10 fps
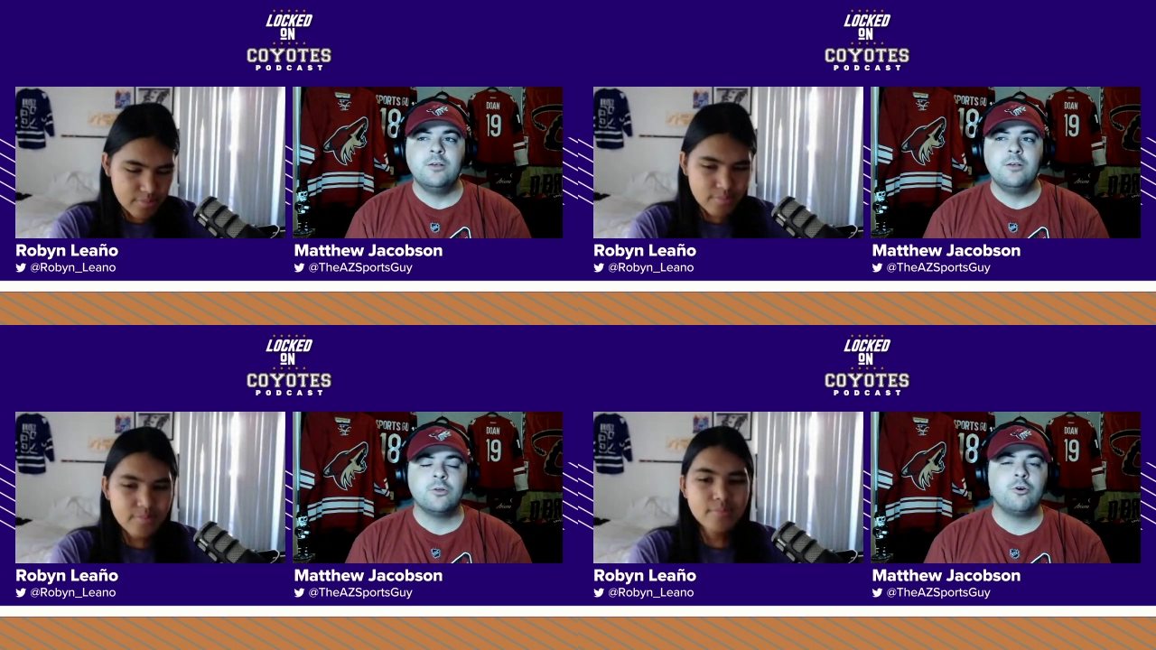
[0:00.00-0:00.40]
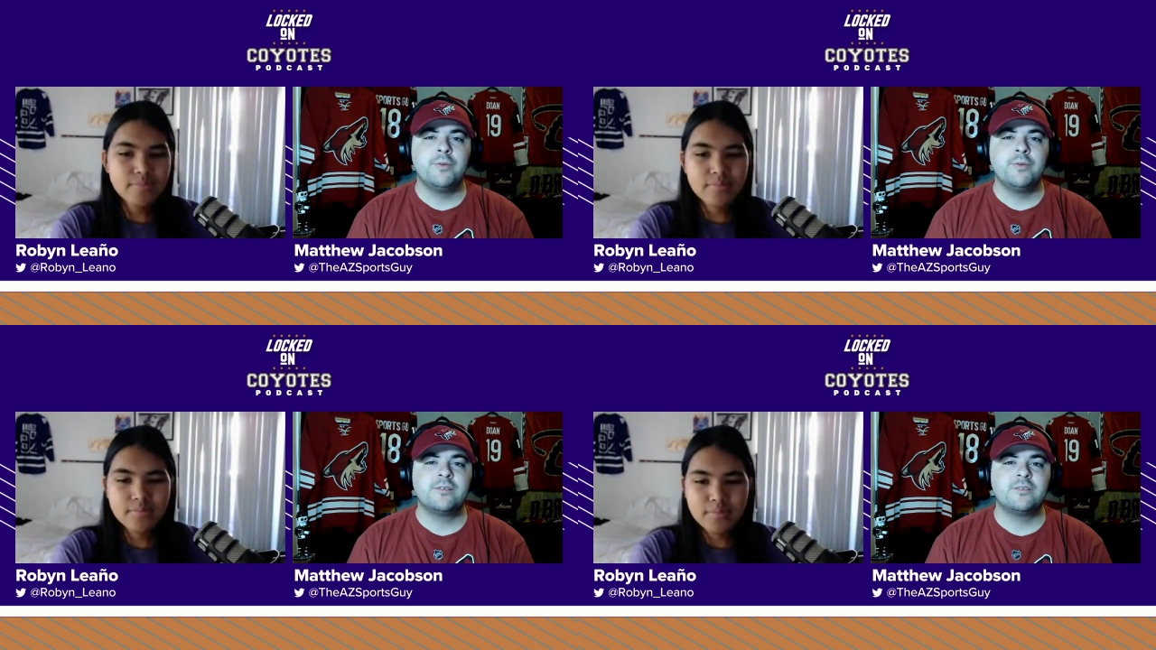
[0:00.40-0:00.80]
Speaker 1: local
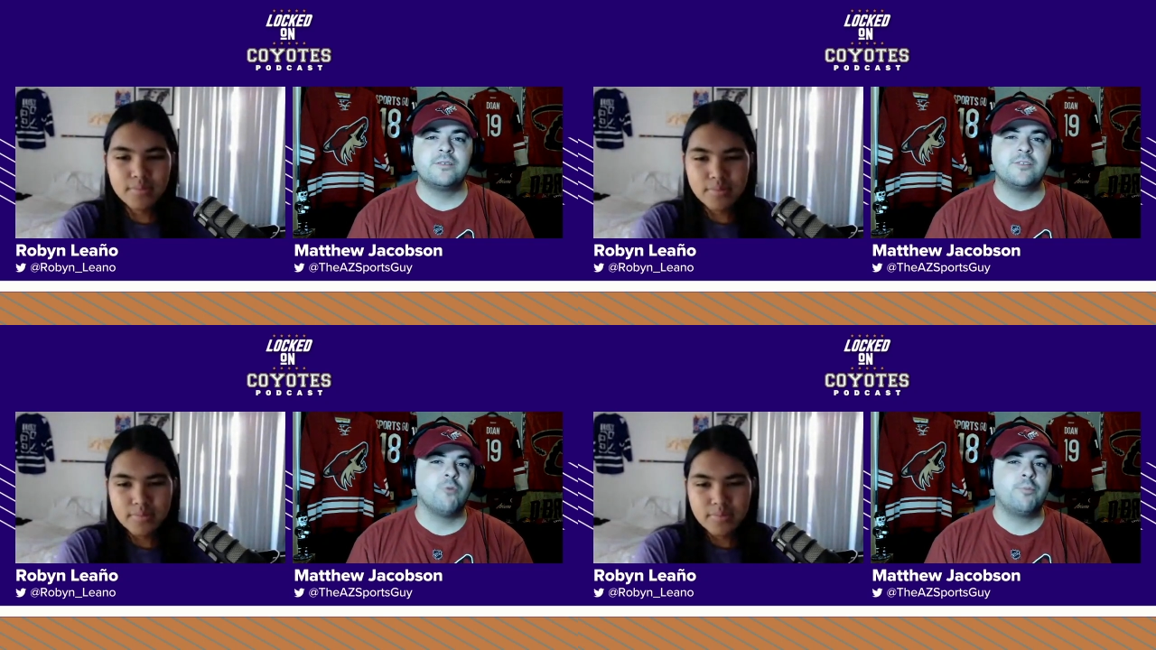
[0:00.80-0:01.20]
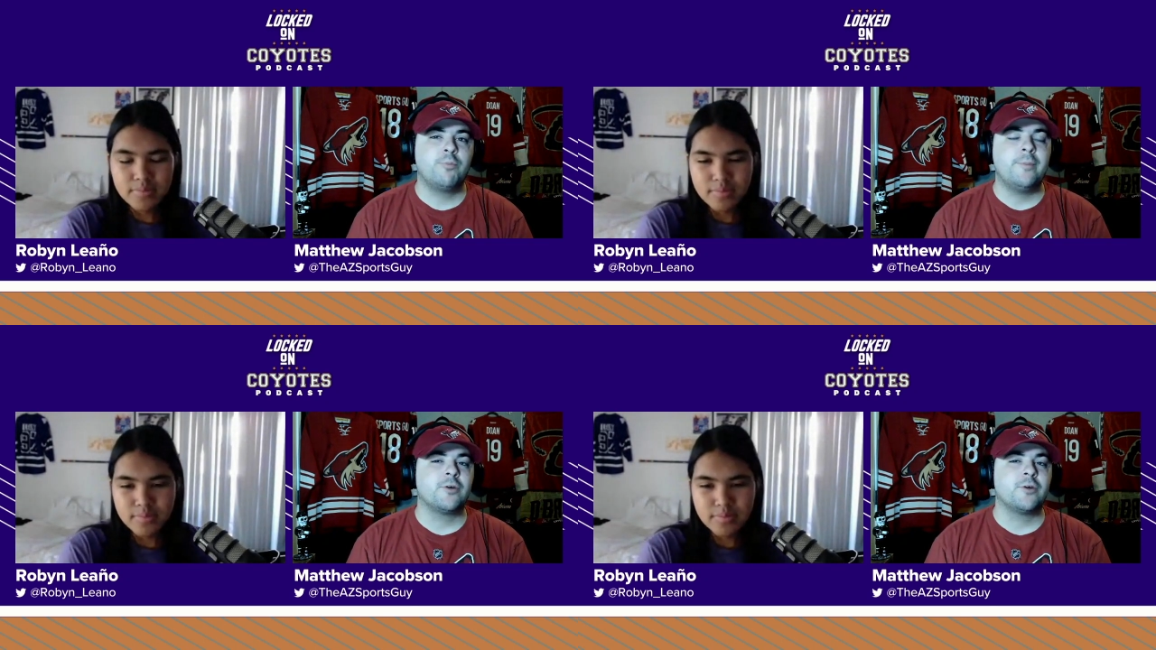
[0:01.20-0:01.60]
businesses, more
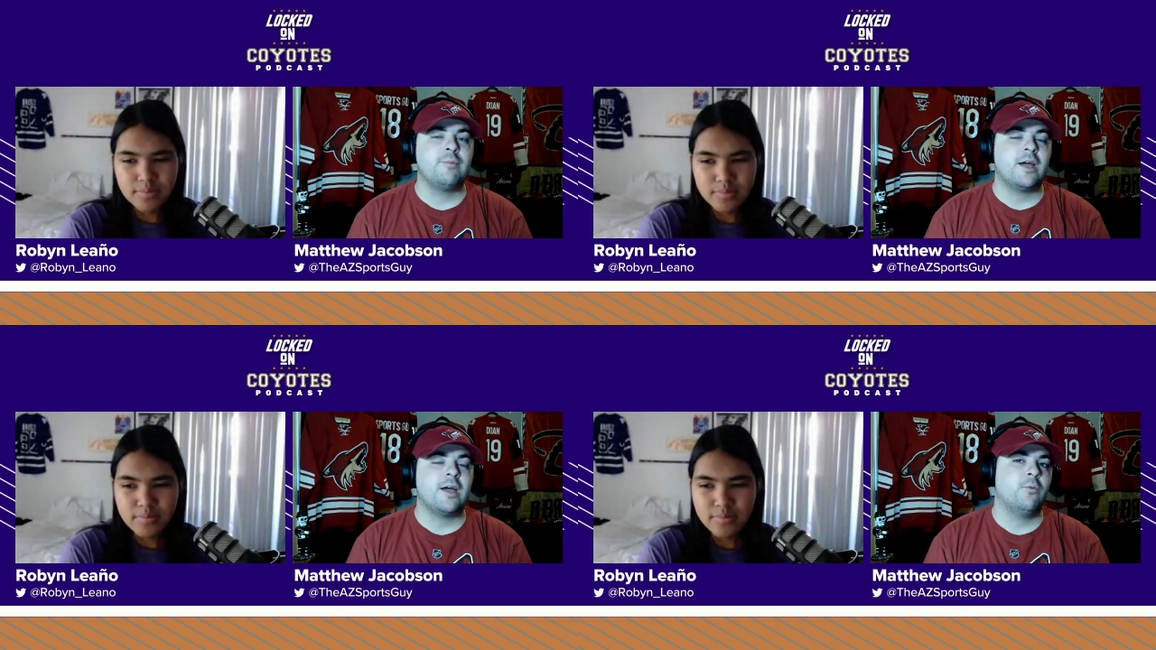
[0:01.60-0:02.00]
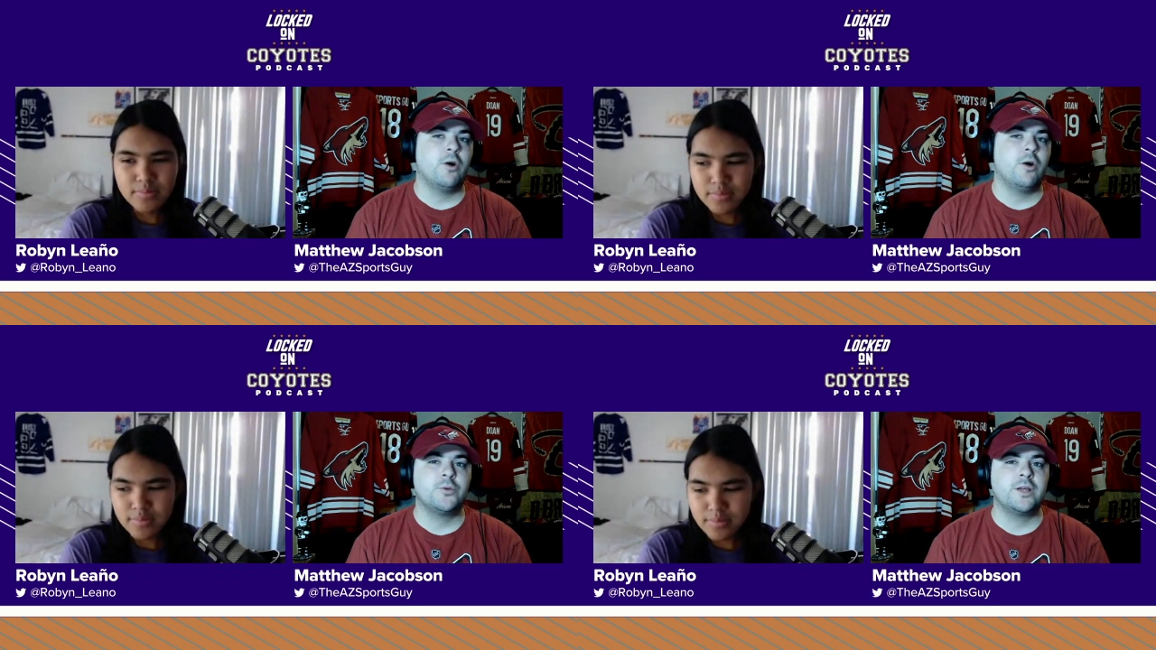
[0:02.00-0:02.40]
people are going to be kind of
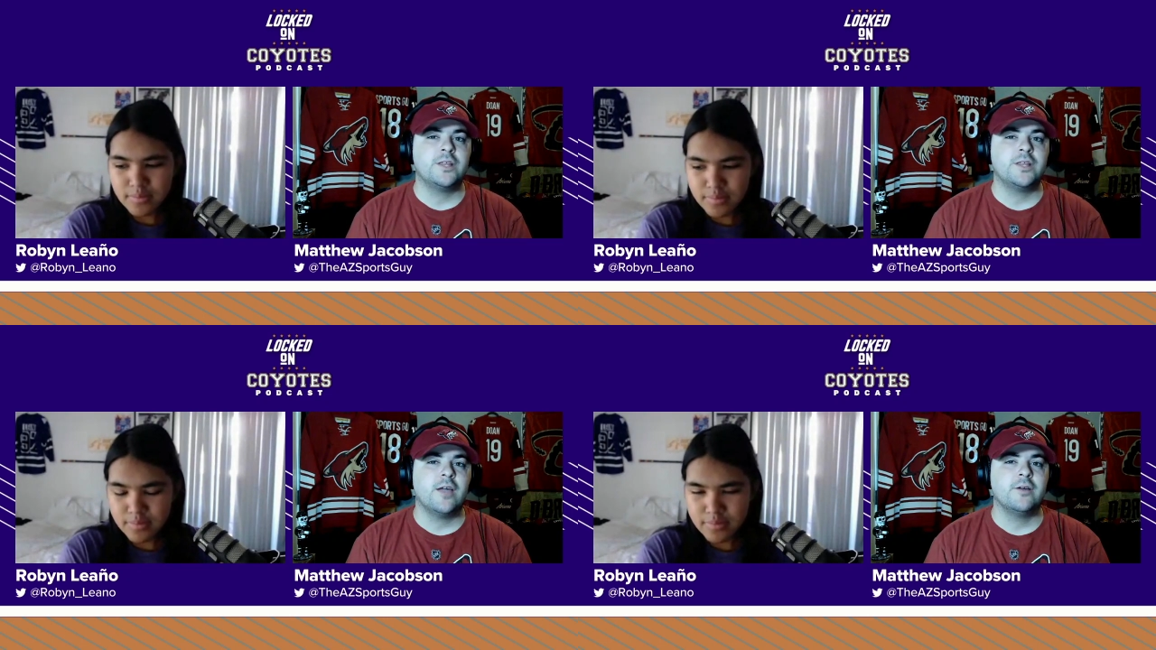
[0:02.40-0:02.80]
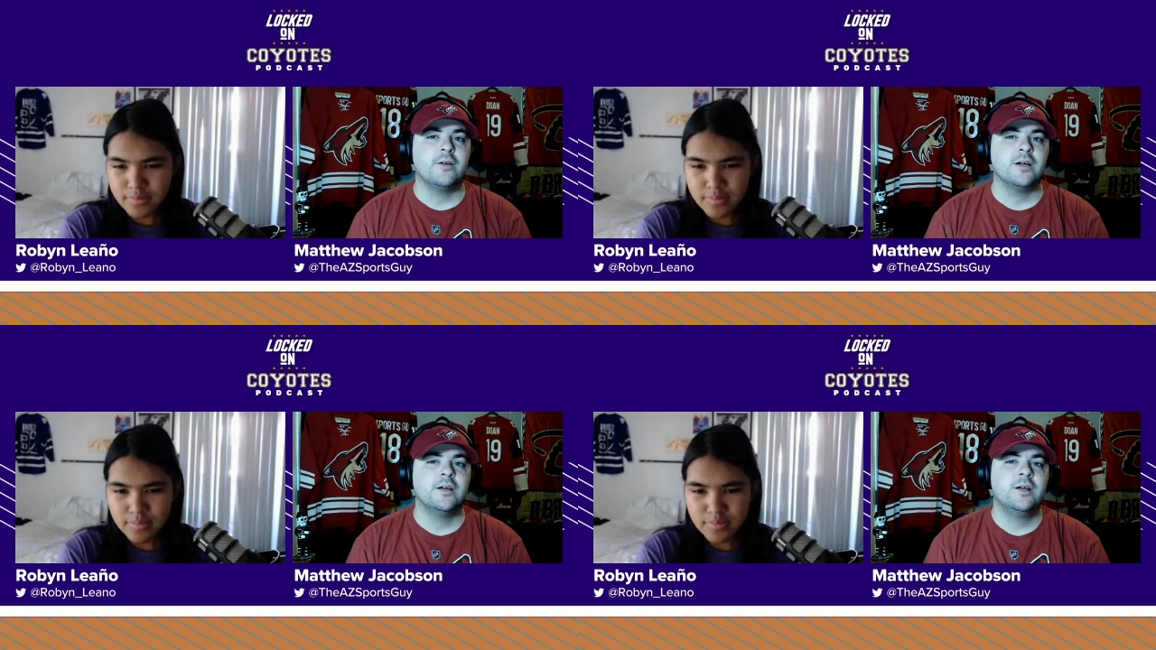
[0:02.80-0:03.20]
wandering in the
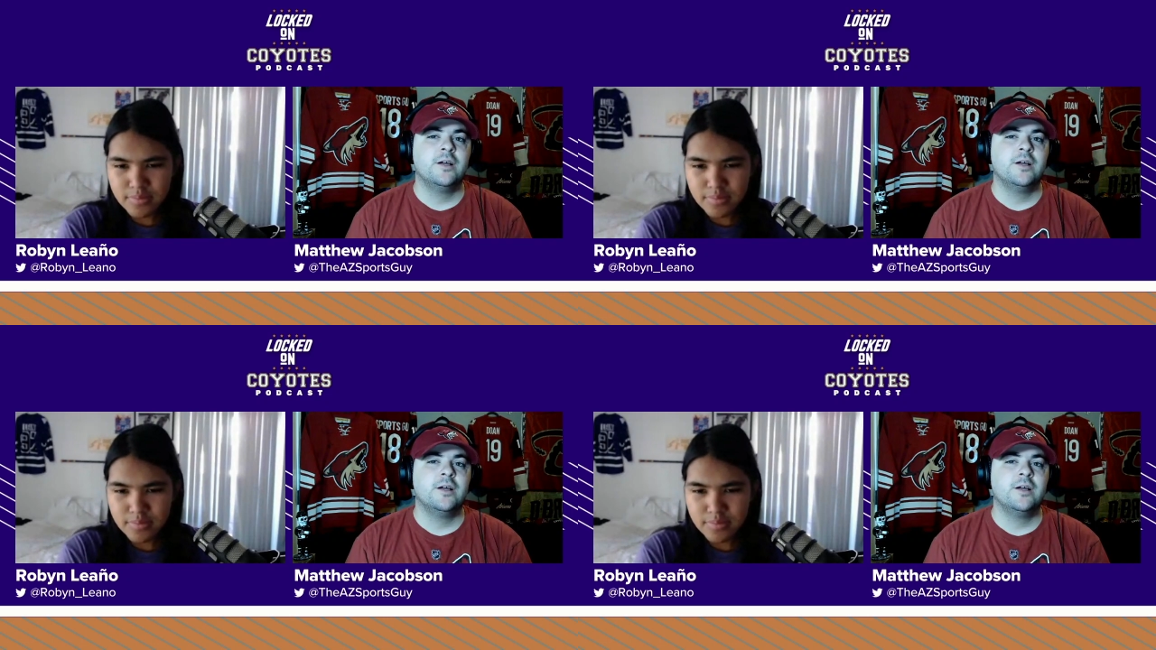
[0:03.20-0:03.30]
area.